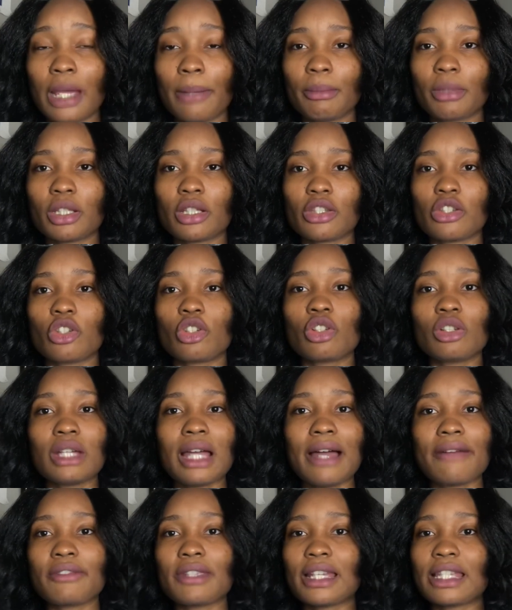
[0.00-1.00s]
because you're gonna
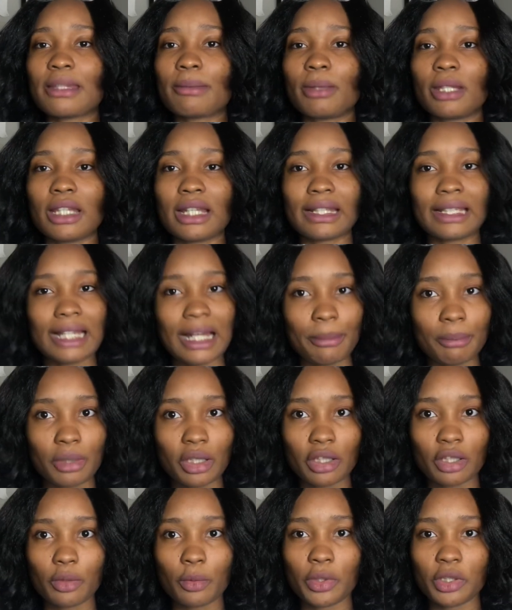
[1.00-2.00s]
have to explain that gap
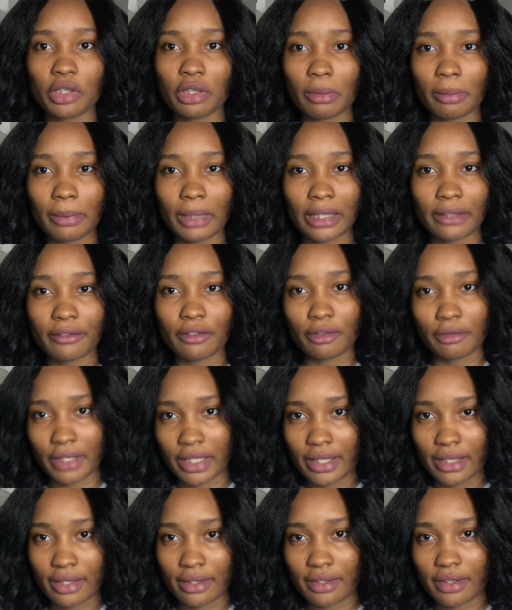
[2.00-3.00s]
year when you're applying for
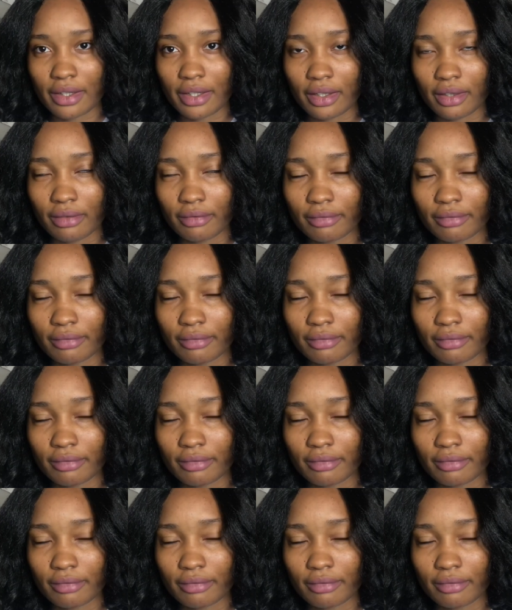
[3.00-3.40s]
residency.